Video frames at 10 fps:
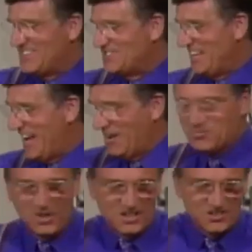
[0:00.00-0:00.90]
actually how
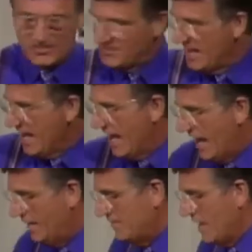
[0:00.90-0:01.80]
it works.
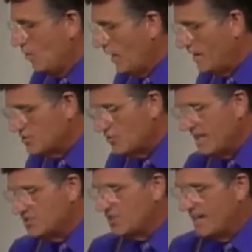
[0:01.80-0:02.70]
What I was
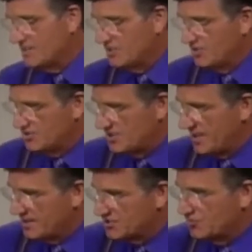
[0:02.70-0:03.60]
really trying to do, you
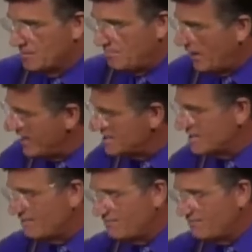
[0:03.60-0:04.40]
see, is to replace the